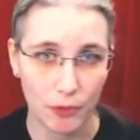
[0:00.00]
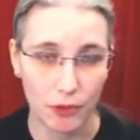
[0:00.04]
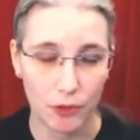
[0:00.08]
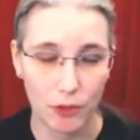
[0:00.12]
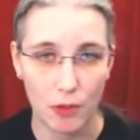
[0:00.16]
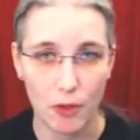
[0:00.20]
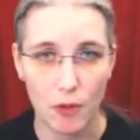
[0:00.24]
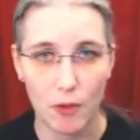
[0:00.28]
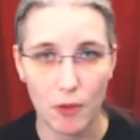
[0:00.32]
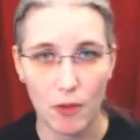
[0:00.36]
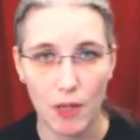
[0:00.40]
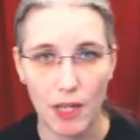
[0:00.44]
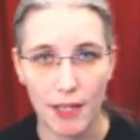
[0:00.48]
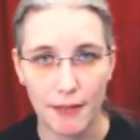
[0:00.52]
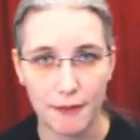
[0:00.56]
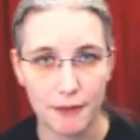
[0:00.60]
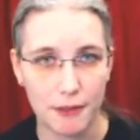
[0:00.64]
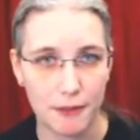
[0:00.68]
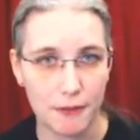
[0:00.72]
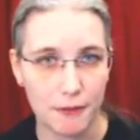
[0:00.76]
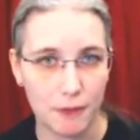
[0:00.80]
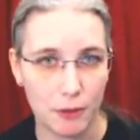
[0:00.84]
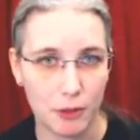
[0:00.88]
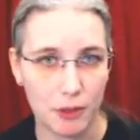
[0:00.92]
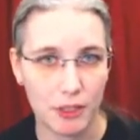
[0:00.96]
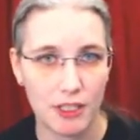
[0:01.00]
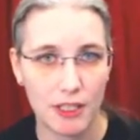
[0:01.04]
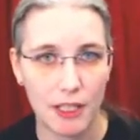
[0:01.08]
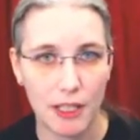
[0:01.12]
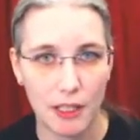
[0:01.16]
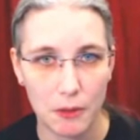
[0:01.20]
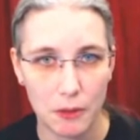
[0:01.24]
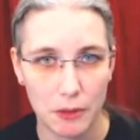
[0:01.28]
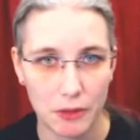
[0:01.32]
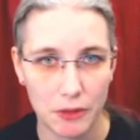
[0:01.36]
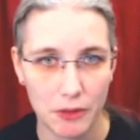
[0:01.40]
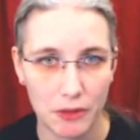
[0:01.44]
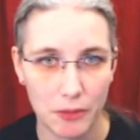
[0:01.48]
So after 40
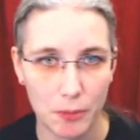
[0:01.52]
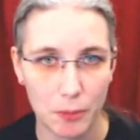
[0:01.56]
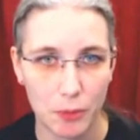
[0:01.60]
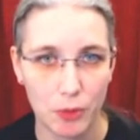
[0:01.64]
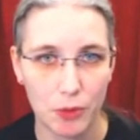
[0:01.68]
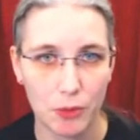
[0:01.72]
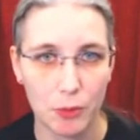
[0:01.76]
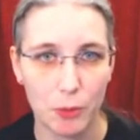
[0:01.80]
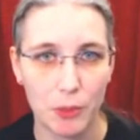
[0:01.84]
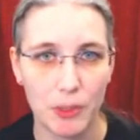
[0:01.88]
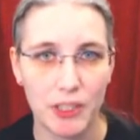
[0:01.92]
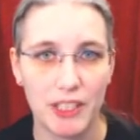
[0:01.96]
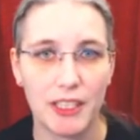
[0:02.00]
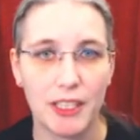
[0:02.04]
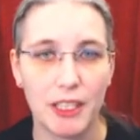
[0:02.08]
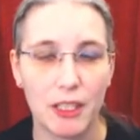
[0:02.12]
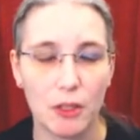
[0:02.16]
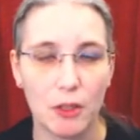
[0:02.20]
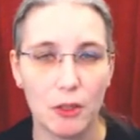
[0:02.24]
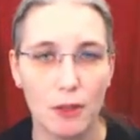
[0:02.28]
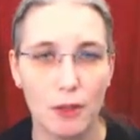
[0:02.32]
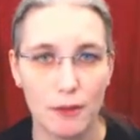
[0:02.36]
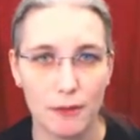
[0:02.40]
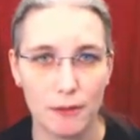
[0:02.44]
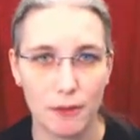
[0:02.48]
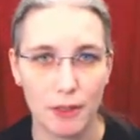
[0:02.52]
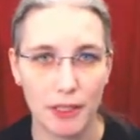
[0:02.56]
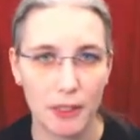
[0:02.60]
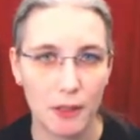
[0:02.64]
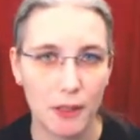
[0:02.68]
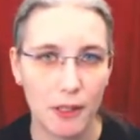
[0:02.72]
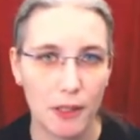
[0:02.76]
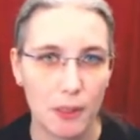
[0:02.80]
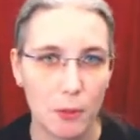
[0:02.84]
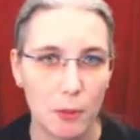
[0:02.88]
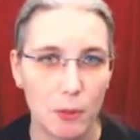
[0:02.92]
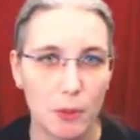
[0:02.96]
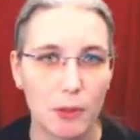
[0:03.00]
hours per week of
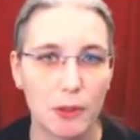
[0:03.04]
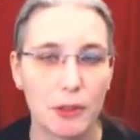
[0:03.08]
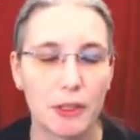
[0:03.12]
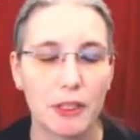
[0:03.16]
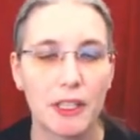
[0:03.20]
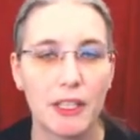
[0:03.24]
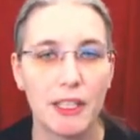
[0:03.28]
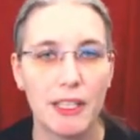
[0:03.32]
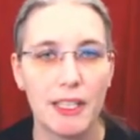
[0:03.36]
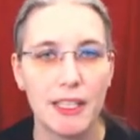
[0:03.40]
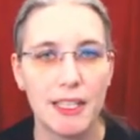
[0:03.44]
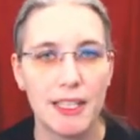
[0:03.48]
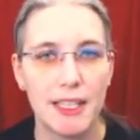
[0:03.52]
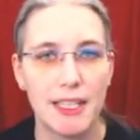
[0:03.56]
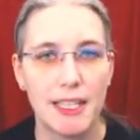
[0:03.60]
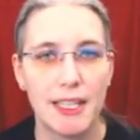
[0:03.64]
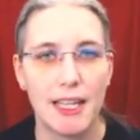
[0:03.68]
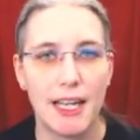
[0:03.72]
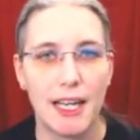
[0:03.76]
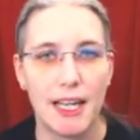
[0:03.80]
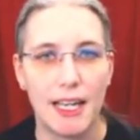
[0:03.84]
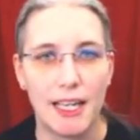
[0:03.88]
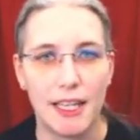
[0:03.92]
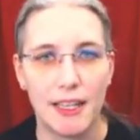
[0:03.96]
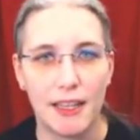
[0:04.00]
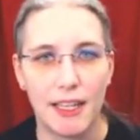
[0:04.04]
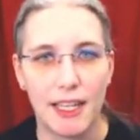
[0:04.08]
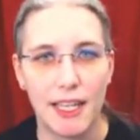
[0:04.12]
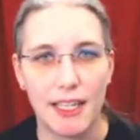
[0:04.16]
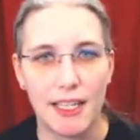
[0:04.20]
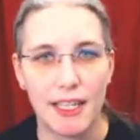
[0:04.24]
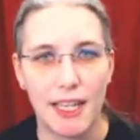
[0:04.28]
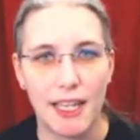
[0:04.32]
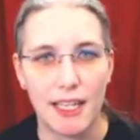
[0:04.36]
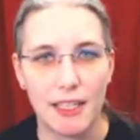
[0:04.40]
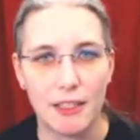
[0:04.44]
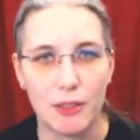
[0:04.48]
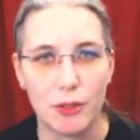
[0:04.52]
regular work, I
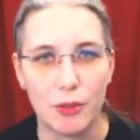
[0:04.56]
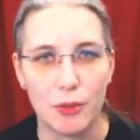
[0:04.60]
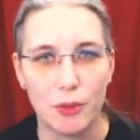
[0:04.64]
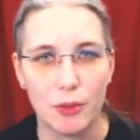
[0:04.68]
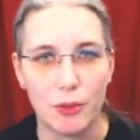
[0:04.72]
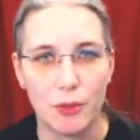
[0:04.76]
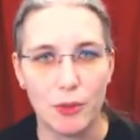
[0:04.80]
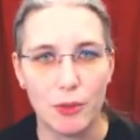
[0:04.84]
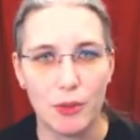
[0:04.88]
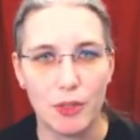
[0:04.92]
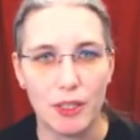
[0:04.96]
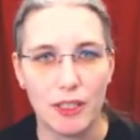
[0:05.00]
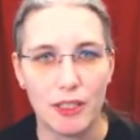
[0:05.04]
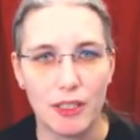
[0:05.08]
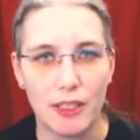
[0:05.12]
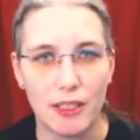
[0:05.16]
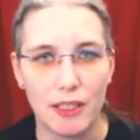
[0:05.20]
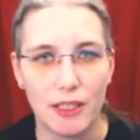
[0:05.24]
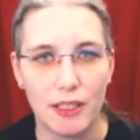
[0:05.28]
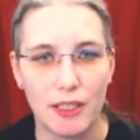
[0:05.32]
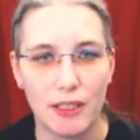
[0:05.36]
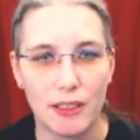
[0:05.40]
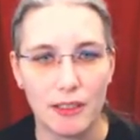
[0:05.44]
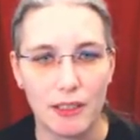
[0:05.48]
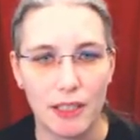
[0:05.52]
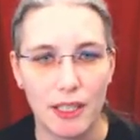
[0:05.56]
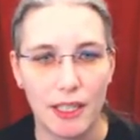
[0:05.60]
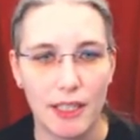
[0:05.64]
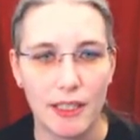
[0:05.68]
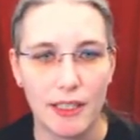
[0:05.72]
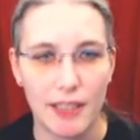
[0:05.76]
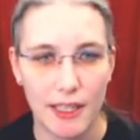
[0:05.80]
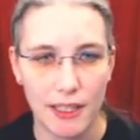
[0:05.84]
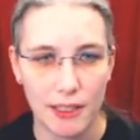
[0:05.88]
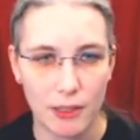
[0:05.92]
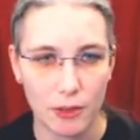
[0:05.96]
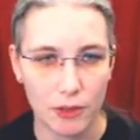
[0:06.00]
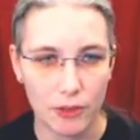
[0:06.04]
then had to, uh, I
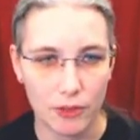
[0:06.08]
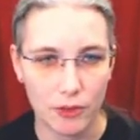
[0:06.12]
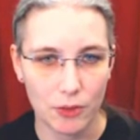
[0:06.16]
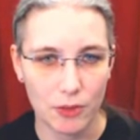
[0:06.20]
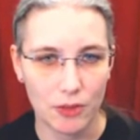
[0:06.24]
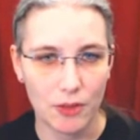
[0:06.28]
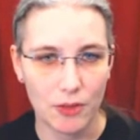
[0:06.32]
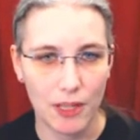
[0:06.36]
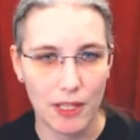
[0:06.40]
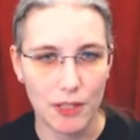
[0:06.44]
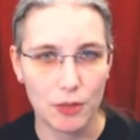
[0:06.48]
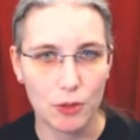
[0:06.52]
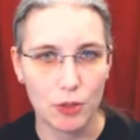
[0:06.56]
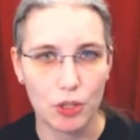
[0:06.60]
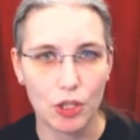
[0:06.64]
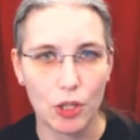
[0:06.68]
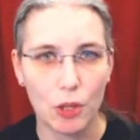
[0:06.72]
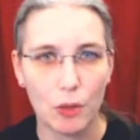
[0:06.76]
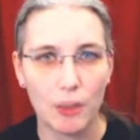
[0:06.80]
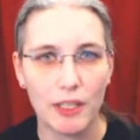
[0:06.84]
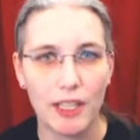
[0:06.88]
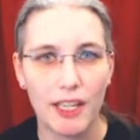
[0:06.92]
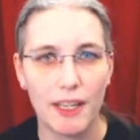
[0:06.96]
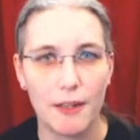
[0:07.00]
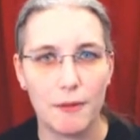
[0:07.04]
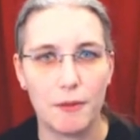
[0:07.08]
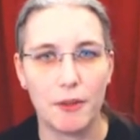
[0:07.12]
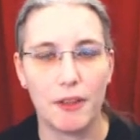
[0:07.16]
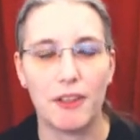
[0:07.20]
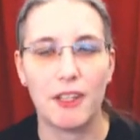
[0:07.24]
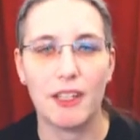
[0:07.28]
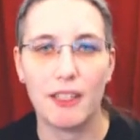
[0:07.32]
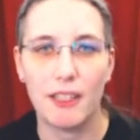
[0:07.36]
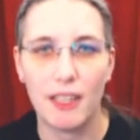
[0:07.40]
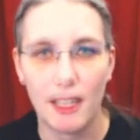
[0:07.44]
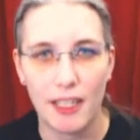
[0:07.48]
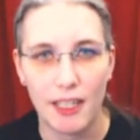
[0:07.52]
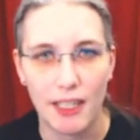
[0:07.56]
then also tried to shoulder
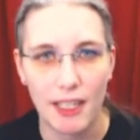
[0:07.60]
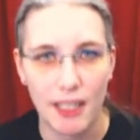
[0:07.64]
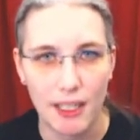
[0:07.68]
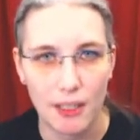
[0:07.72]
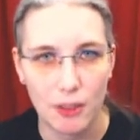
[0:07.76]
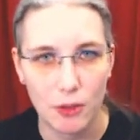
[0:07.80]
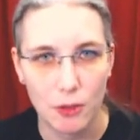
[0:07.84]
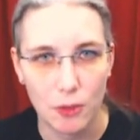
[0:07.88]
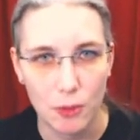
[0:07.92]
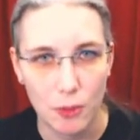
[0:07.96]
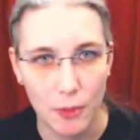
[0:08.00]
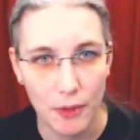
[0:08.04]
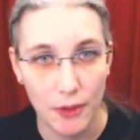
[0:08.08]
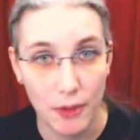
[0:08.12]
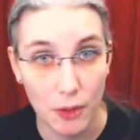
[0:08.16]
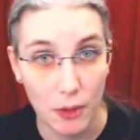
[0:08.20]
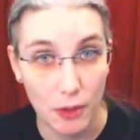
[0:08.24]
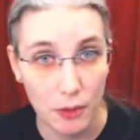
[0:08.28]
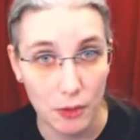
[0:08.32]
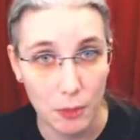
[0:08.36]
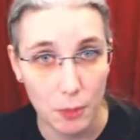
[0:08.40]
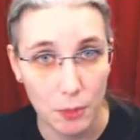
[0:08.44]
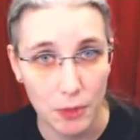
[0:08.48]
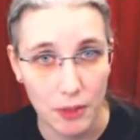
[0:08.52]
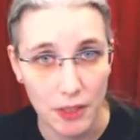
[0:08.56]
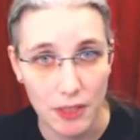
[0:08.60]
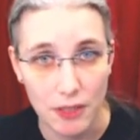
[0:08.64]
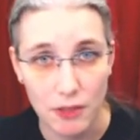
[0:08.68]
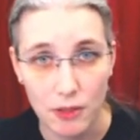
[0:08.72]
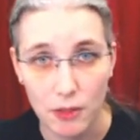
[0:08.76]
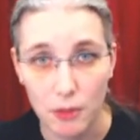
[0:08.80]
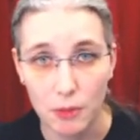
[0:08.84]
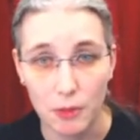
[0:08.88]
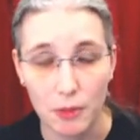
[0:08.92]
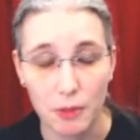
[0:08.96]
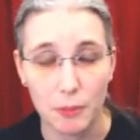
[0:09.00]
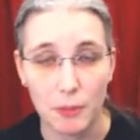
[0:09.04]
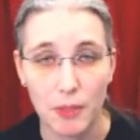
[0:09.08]
everything that I had to do with Octoprint
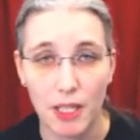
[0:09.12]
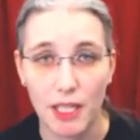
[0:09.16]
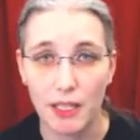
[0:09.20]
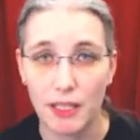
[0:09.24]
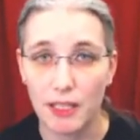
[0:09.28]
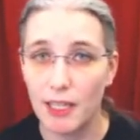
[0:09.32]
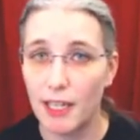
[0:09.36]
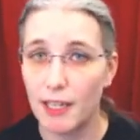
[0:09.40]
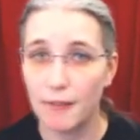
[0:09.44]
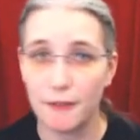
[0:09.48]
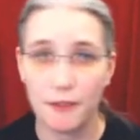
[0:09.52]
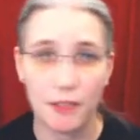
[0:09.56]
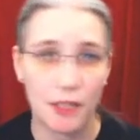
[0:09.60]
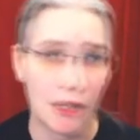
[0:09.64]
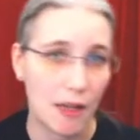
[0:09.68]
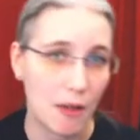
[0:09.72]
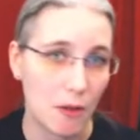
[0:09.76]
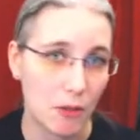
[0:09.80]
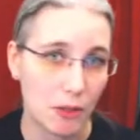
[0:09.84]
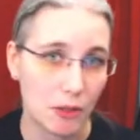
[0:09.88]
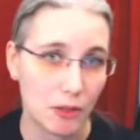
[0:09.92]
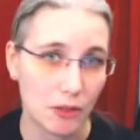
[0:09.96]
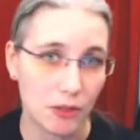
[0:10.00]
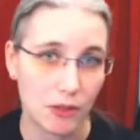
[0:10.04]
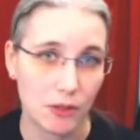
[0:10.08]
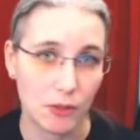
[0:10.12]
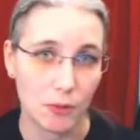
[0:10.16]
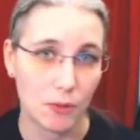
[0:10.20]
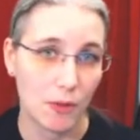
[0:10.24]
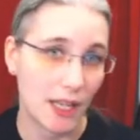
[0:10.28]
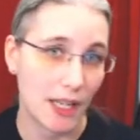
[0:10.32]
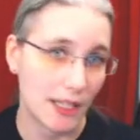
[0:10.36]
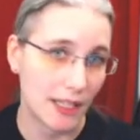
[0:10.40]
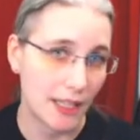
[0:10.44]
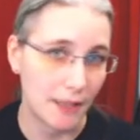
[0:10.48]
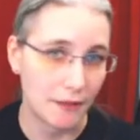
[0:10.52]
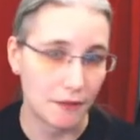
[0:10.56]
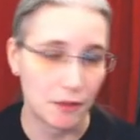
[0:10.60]
during my after hours, so
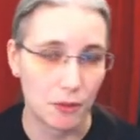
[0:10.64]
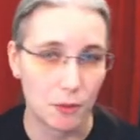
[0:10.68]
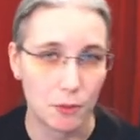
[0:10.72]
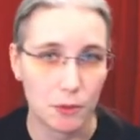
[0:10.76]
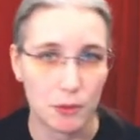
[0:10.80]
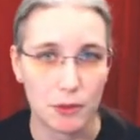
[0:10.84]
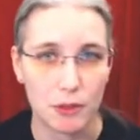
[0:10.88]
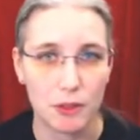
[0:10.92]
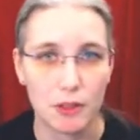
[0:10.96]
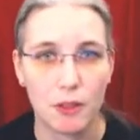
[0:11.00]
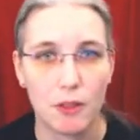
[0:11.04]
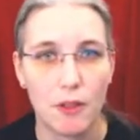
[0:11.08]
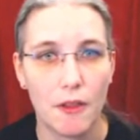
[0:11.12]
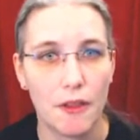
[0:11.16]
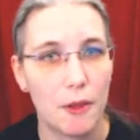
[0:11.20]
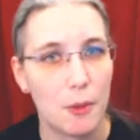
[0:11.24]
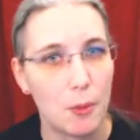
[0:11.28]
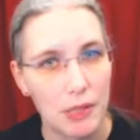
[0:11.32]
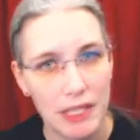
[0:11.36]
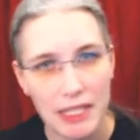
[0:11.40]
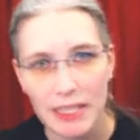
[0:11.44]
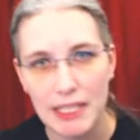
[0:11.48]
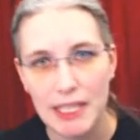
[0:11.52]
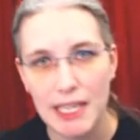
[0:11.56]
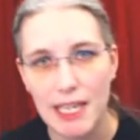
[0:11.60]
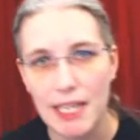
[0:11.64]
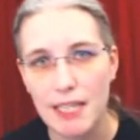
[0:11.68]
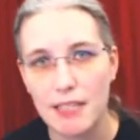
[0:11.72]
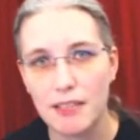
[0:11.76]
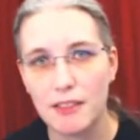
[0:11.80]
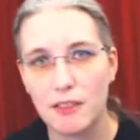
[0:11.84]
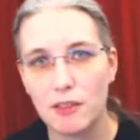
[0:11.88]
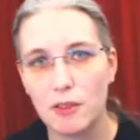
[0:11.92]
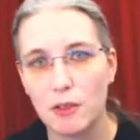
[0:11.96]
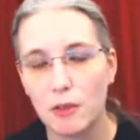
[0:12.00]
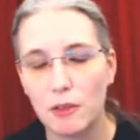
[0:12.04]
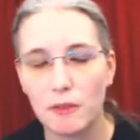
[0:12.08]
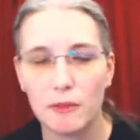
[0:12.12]
right after work, on the
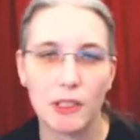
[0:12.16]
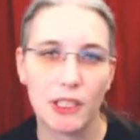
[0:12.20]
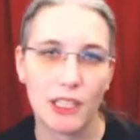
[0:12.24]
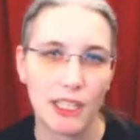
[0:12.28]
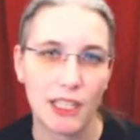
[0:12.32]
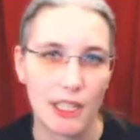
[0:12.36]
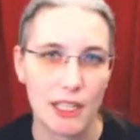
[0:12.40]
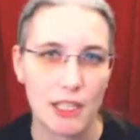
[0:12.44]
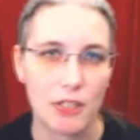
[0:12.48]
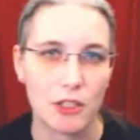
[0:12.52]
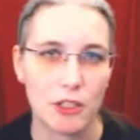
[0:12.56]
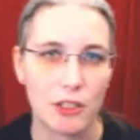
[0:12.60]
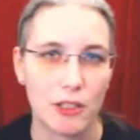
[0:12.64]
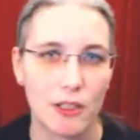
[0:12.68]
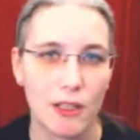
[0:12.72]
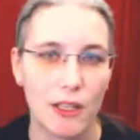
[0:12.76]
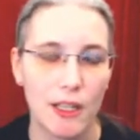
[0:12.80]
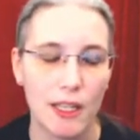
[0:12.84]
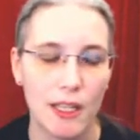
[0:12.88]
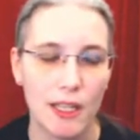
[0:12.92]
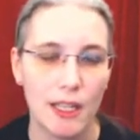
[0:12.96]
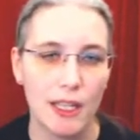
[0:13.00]
weekends, during vacation.